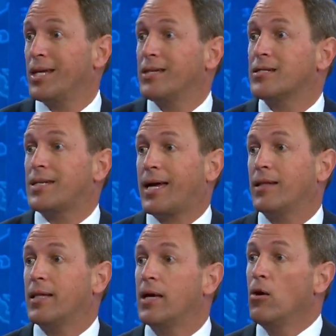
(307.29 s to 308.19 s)
And then
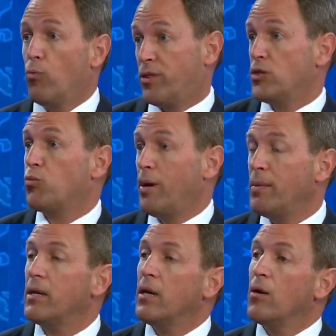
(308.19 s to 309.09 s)
secondly, with these
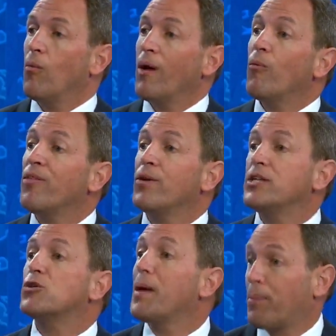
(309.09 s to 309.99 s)
women, there
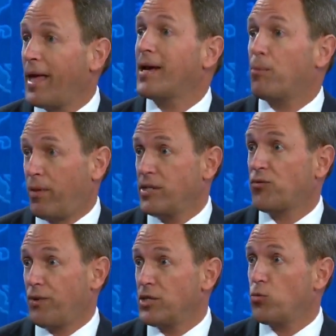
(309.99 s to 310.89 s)
needs to be a plan in place
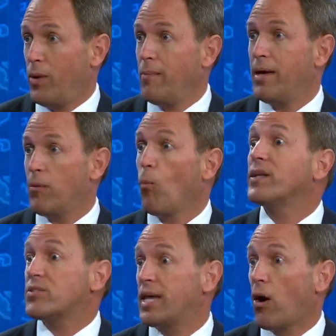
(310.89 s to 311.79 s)
for these women
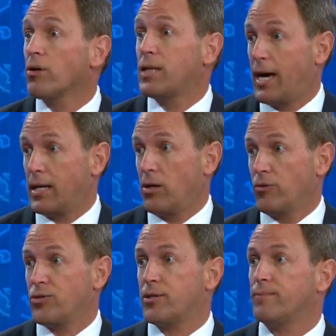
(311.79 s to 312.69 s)
once they are
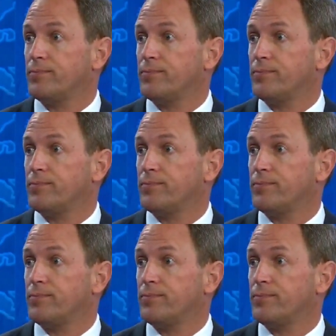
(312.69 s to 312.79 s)
diagnosed.